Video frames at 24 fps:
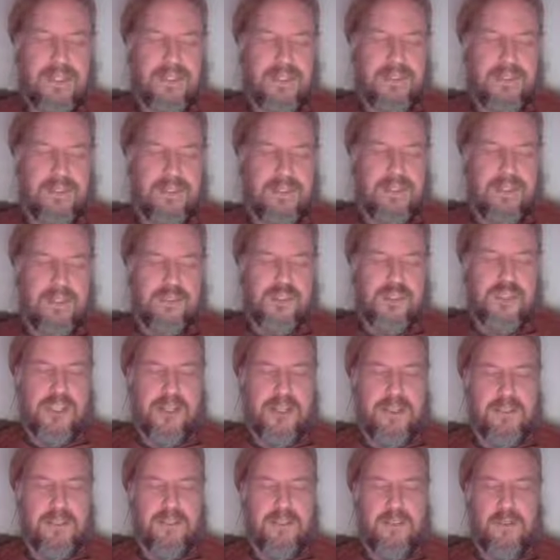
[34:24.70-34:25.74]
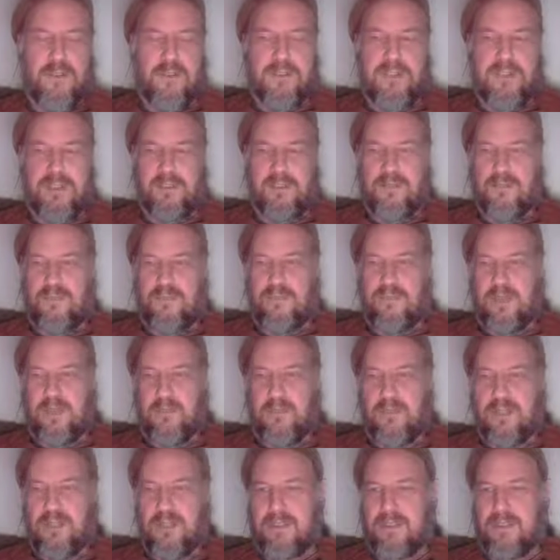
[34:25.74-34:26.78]
Sherringtonian
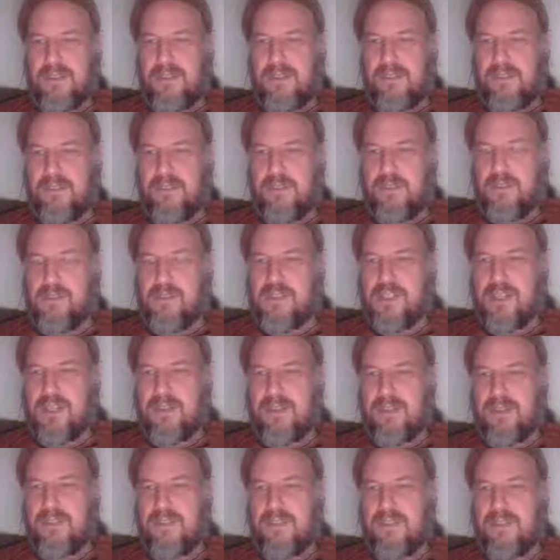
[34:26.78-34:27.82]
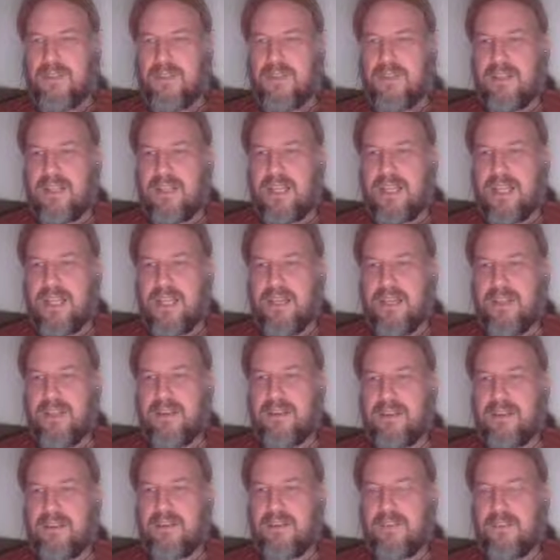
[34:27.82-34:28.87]
framework. So Sherrington
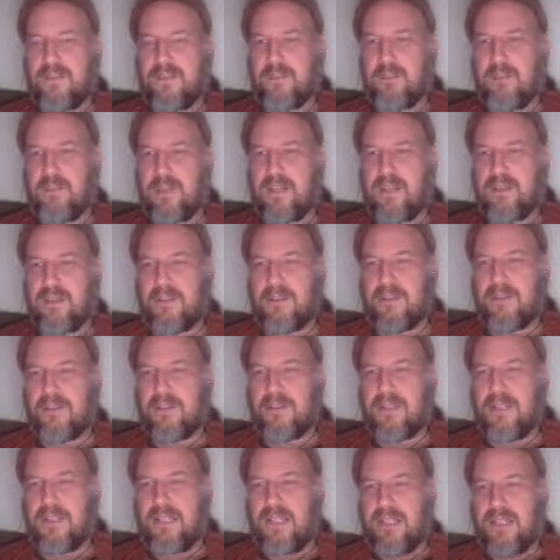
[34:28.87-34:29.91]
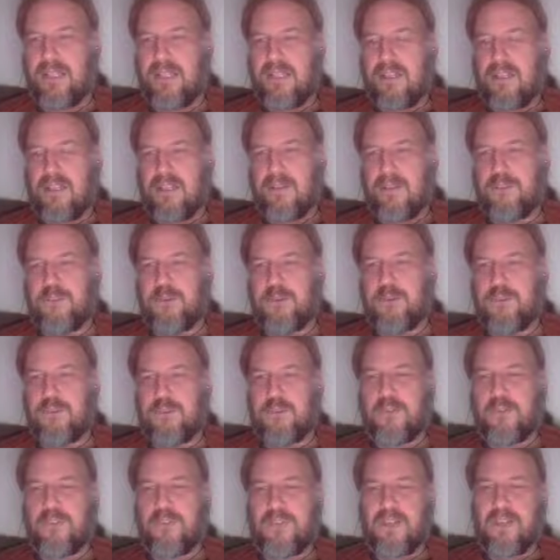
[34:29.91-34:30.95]
had this model also
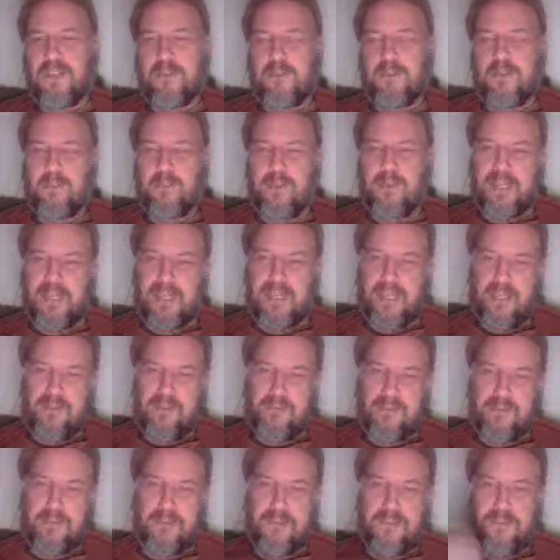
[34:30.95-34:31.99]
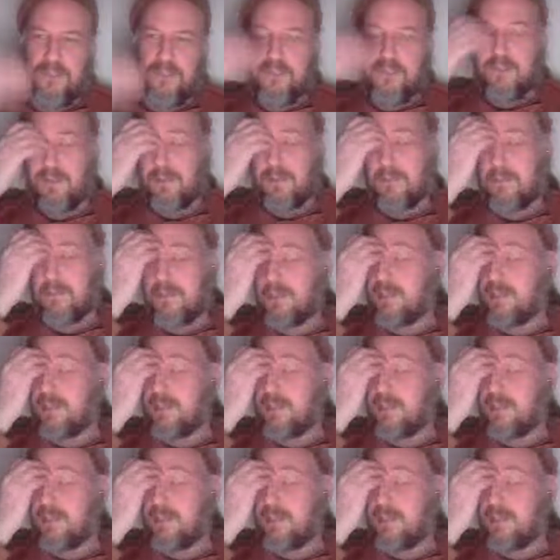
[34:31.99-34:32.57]
associated with behaviorism,